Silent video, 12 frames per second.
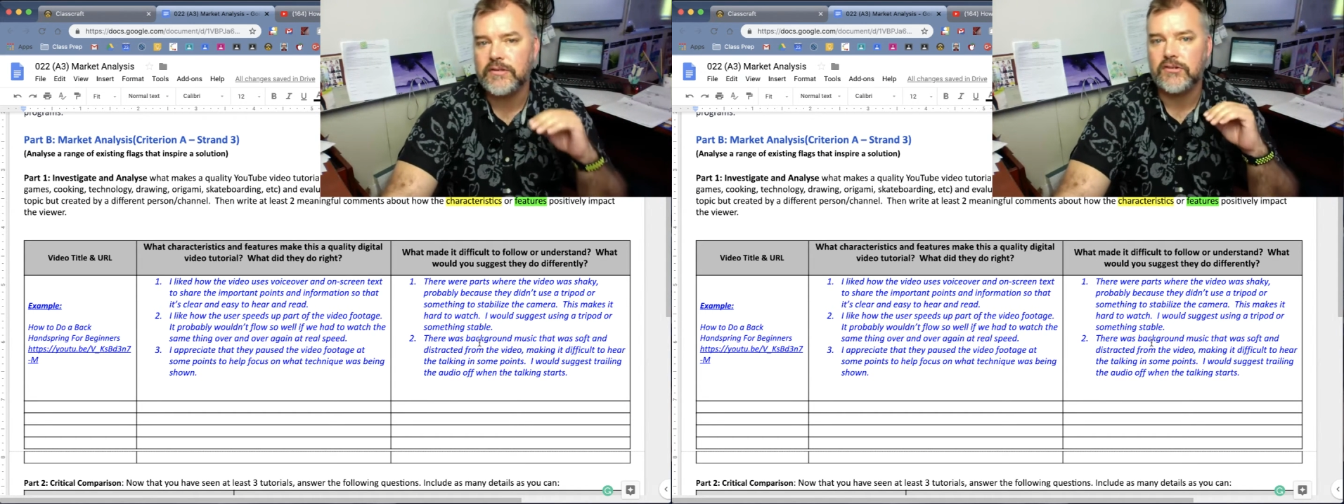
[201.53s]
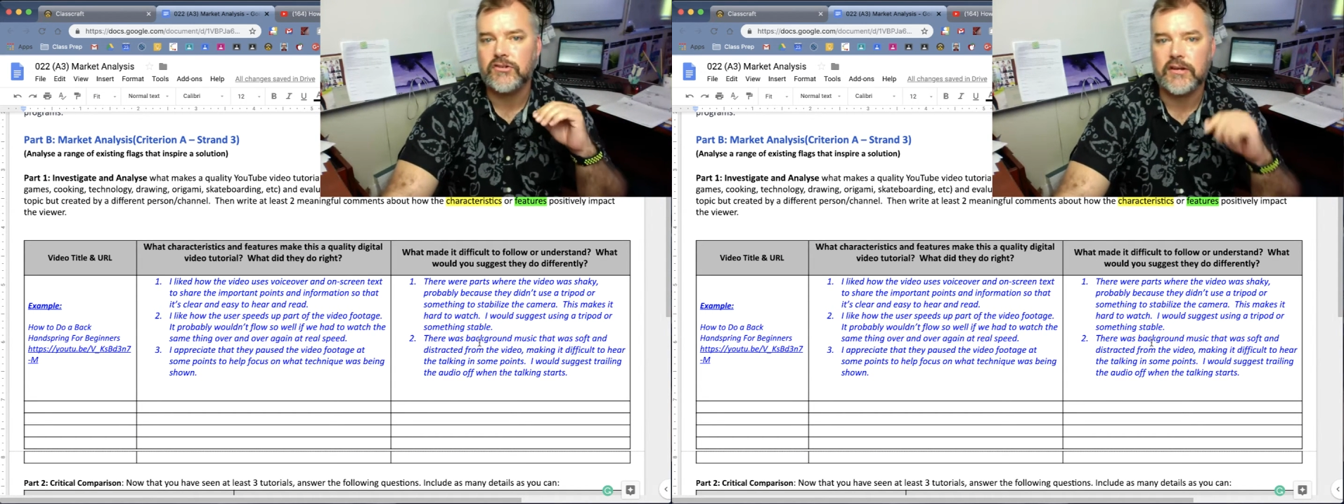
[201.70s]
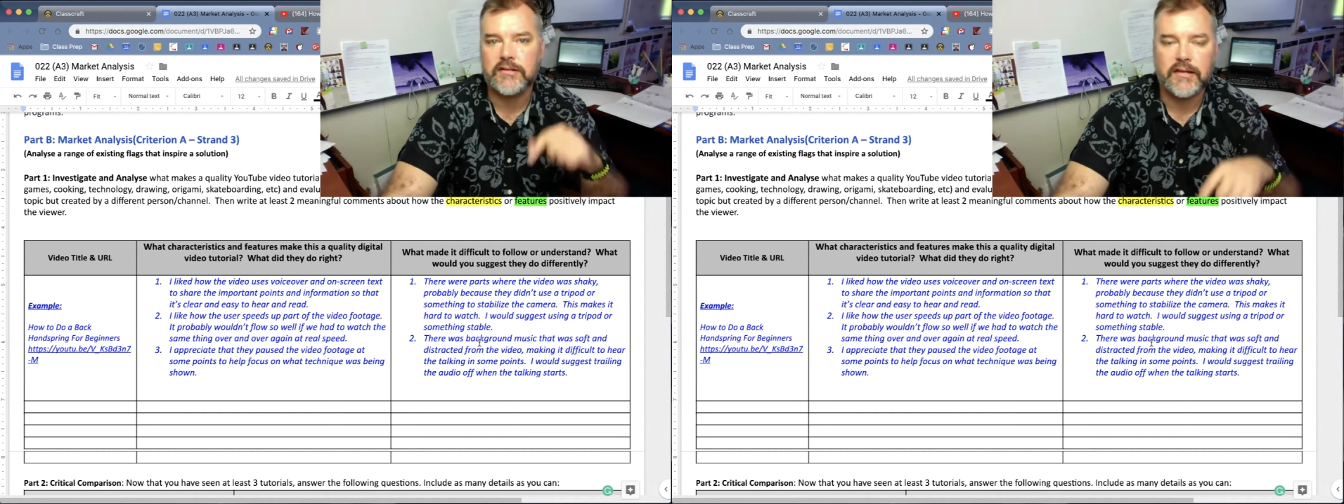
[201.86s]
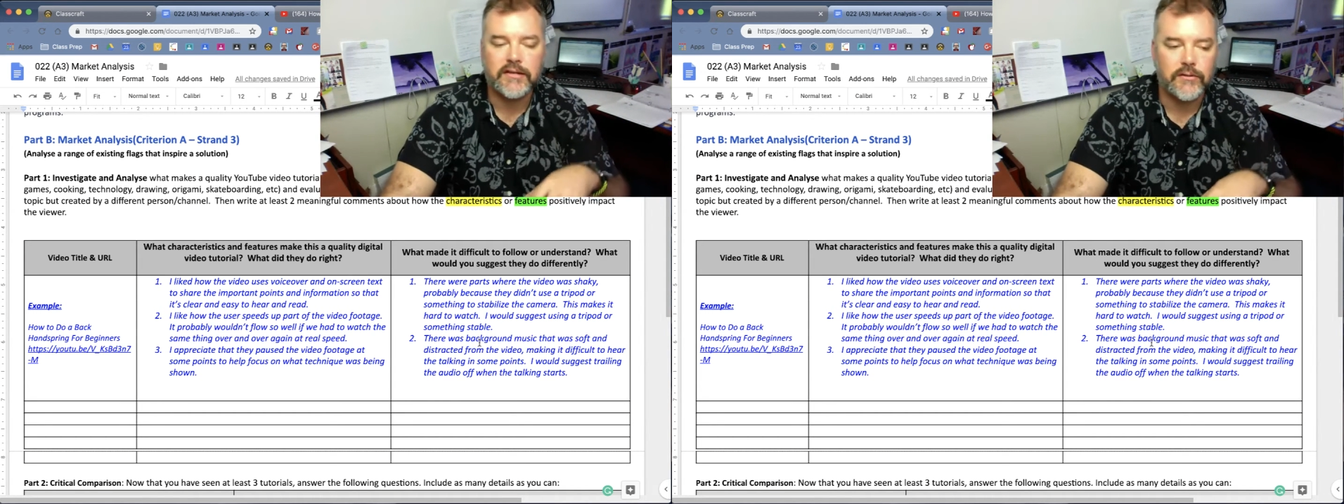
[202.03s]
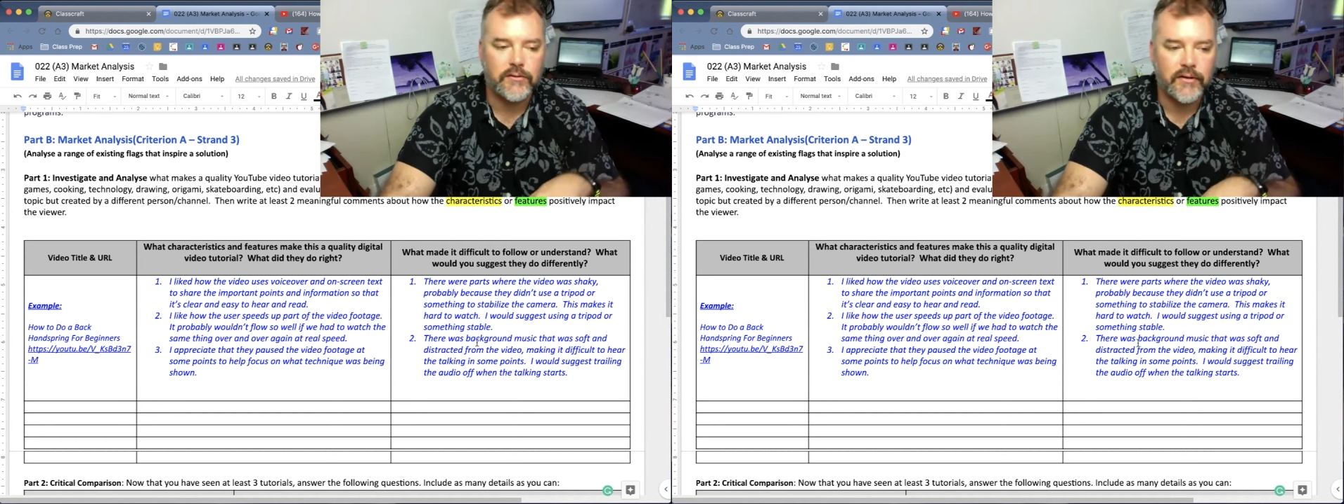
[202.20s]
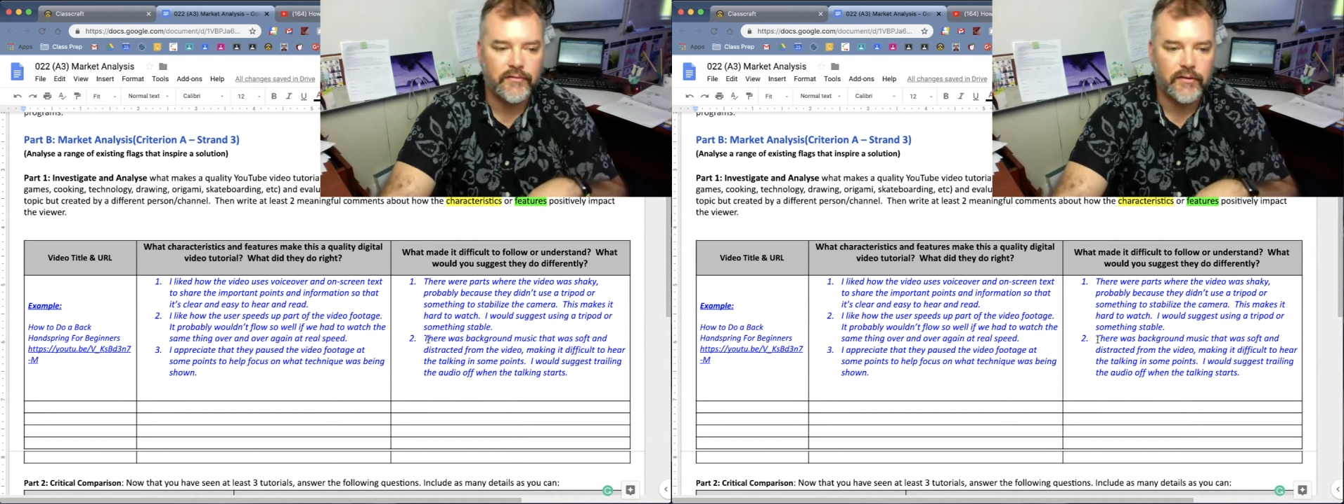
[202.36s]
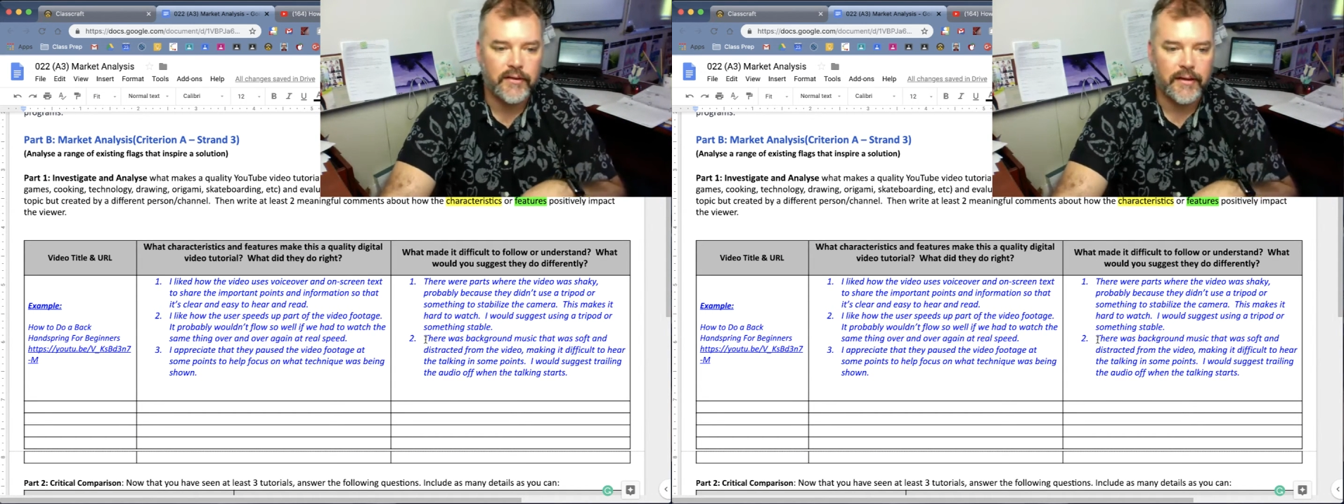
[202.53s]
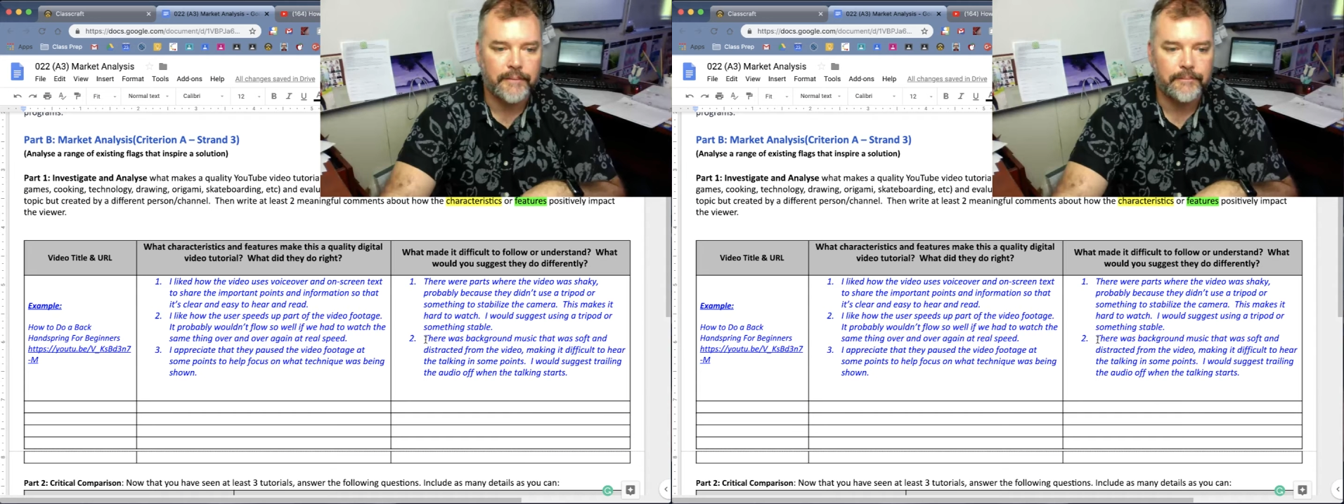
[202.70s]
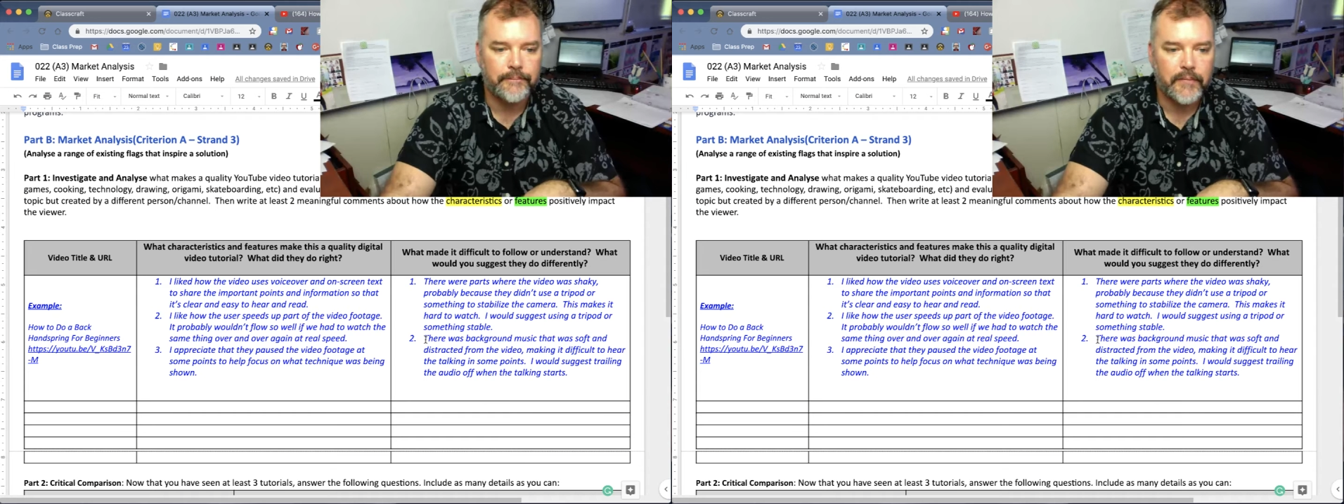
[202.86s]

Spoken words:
suggest they do differently.